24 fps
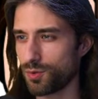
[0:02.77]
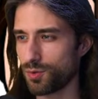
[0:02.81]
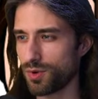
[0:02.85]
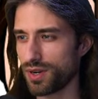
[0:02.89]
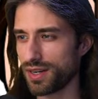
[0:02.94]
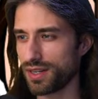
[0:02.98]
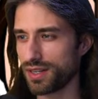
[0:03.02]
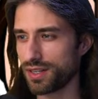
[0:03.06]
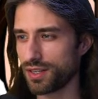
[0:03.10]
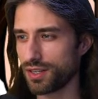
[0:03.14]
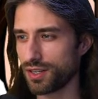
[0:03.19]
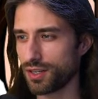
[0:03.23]

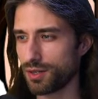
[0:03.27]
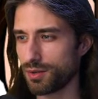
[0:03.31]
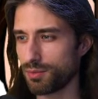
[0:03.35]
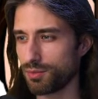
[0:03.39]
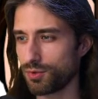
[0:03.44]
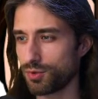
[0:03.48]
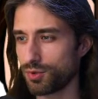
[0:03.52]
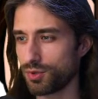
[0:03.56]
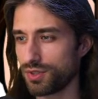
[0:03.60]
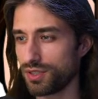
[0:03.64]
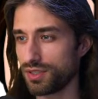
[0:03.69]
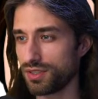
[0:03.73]
Welcome
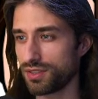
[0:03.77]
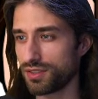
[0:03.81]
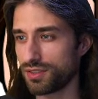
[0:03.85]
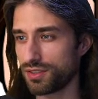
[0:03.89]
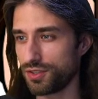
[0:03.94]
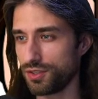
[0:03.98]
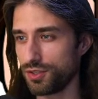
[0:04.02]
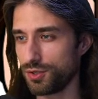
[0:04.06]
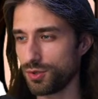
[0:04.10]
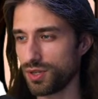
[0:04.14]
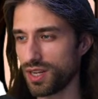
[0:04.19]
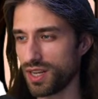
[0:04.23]
to this
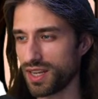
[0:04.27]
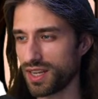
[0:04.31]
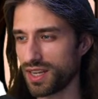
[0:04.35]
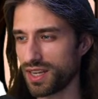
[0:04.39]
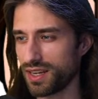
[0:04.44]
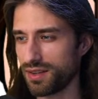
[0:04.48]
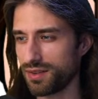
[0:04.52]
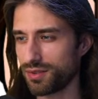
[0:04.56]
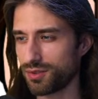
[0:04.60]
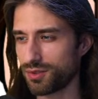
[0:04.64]
new live.